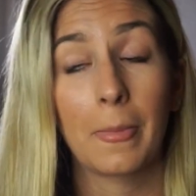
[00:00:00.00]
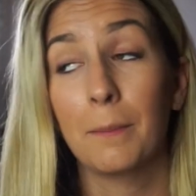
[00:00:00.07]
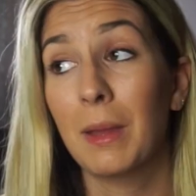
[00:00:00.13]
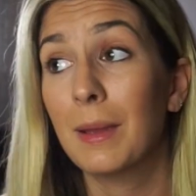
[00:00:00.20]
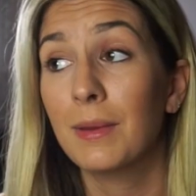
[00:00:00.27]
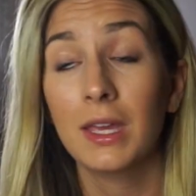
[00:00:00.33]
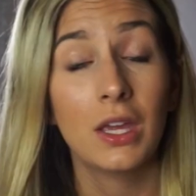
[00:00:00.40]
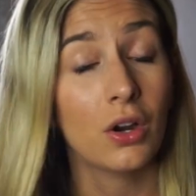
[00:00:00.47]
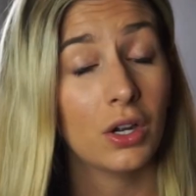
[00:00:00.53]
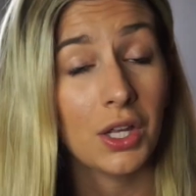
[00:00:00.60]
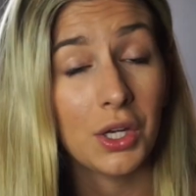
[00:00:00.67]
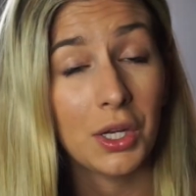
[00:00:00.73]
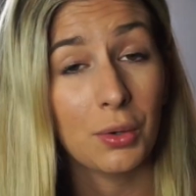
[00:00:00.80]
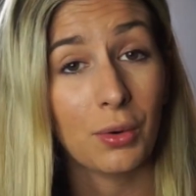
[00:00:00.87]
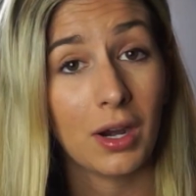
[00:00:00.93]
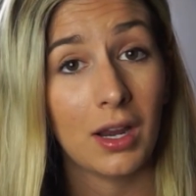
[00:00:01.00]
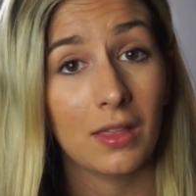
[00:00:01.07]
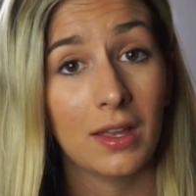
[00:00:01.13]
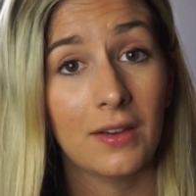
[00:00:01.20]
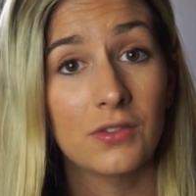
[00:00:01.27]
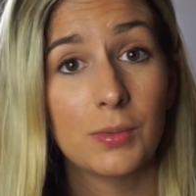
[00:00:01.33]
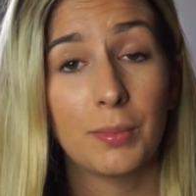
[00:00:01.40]
maybe he already knew where I
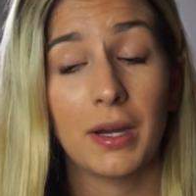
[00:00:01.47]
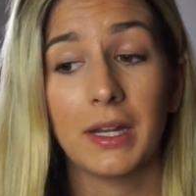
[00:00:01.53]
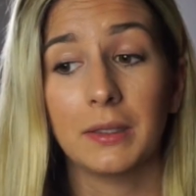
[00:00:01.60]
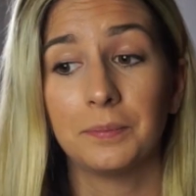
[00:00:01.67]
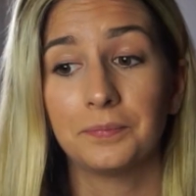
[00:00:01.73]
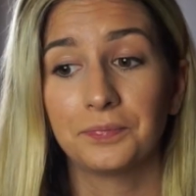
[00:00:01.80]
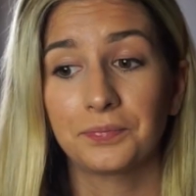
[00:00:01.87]
lived, but